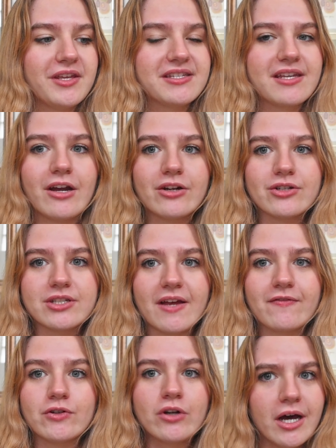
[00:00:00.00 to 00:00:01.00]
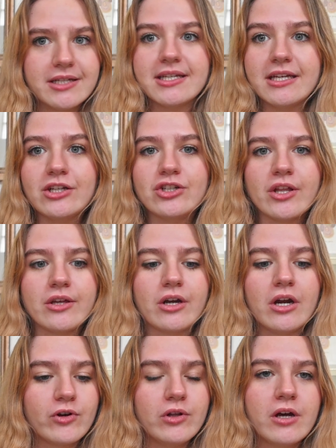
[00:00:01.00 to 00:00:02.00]
these characters after not seeing each
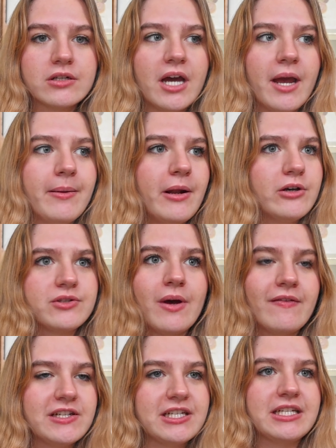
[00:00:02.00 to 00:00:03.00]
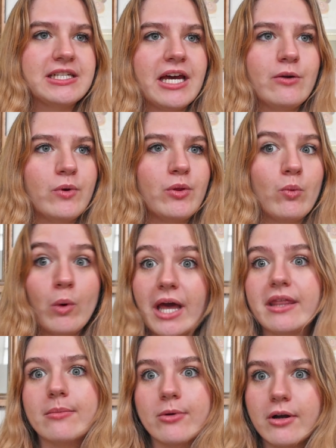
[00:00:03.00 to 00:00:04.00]
other for a long time and also having to contend with why
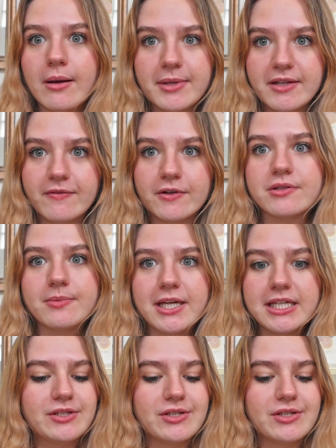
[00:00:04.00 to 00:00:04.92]
they broke up in the first place.